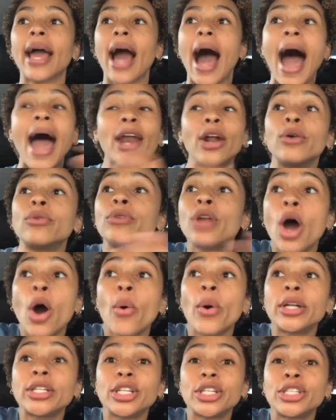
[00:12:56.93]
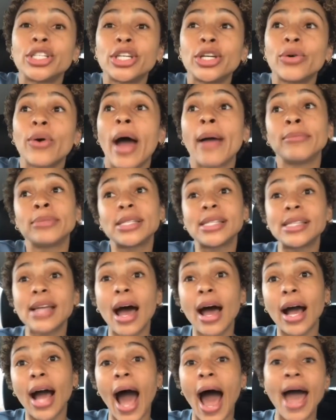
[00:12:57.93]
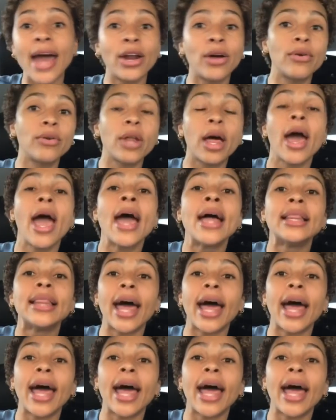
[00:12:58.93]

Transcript: I don't know what to do. I'm stuck. I don't know.